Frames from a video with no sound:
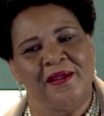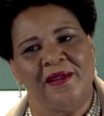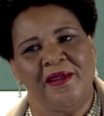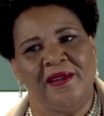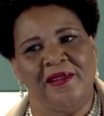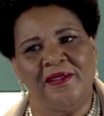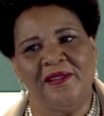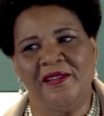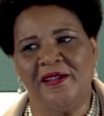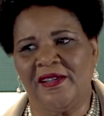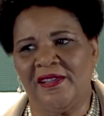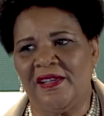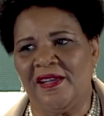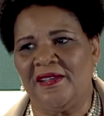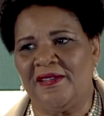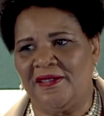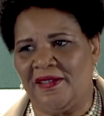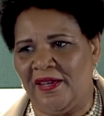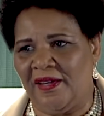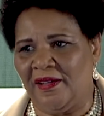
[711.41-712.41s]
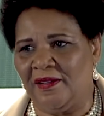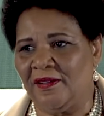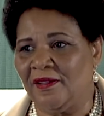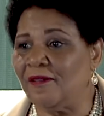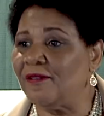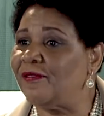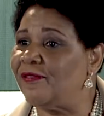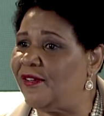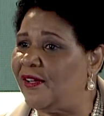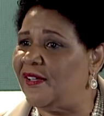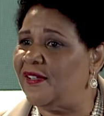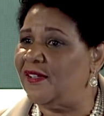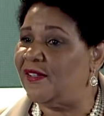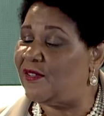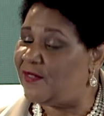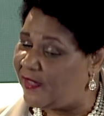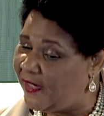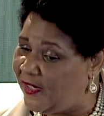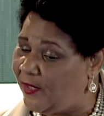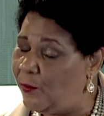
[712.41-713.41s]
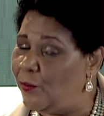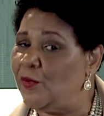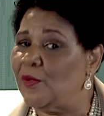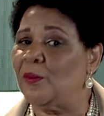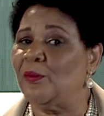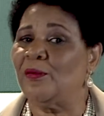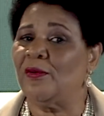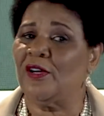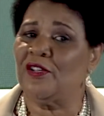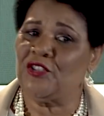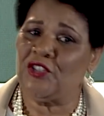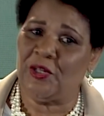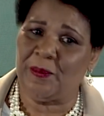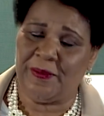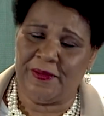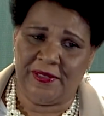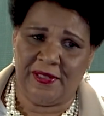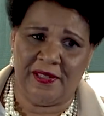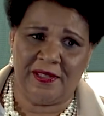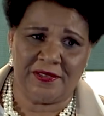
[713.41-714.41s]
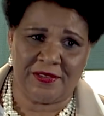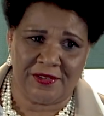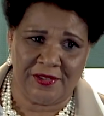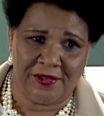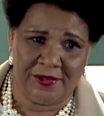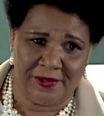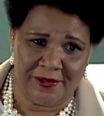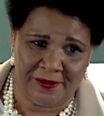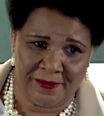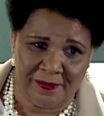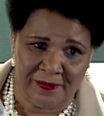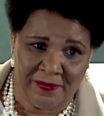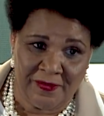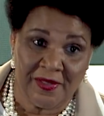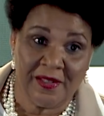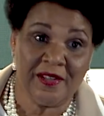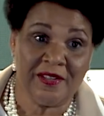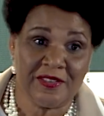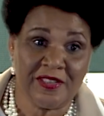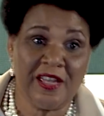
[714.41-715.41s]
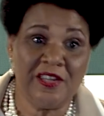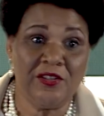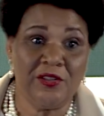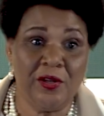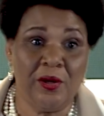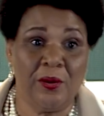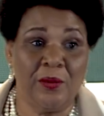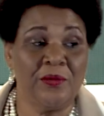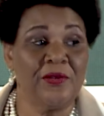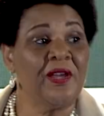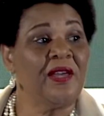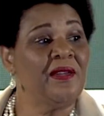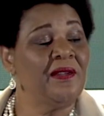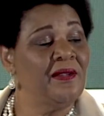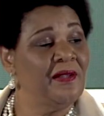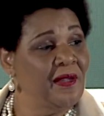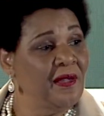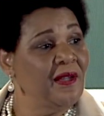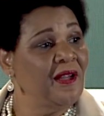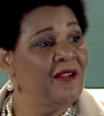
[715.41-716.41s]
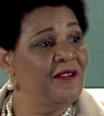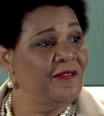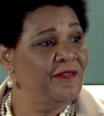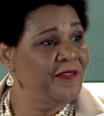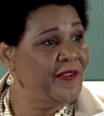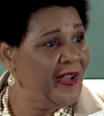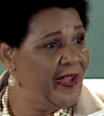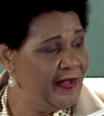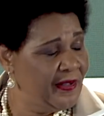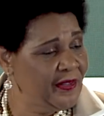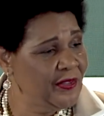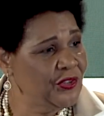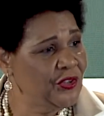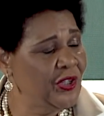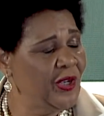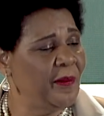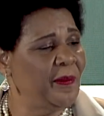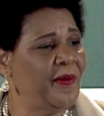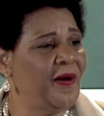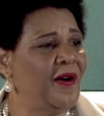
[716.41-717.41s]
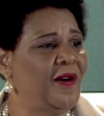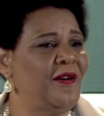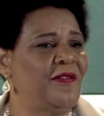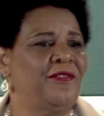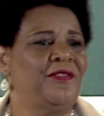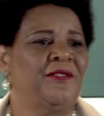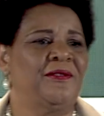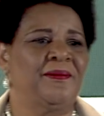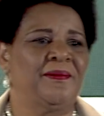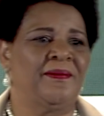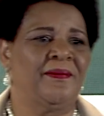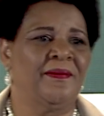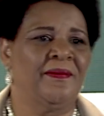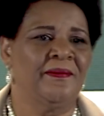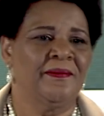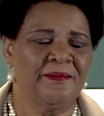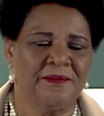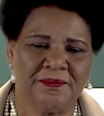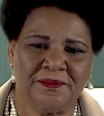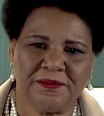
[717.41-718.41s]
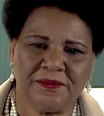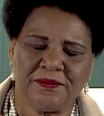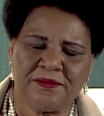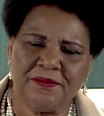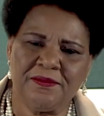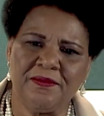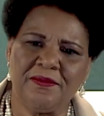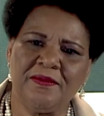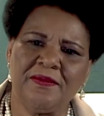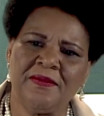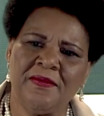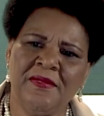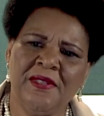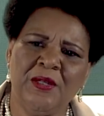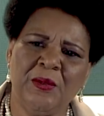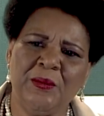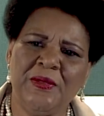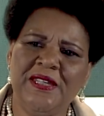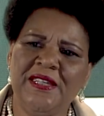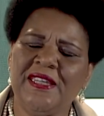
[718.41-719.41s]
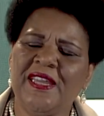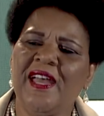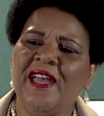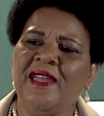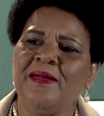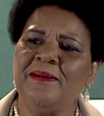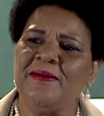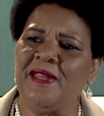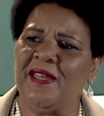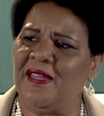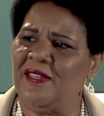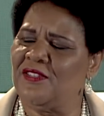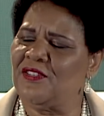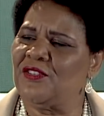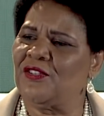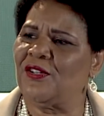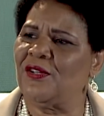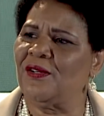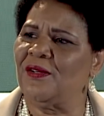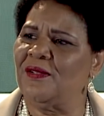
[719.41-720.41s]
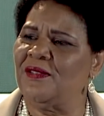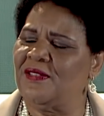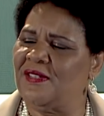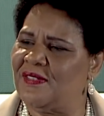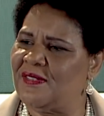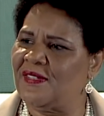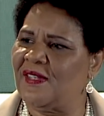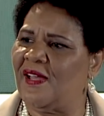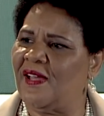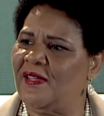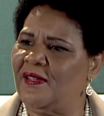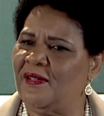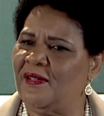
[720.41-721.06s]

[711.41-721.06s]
and looking at Nay a little funny because they didn't want to brush up against her because they know that a fight could jump off. When it came Nay's turn to sign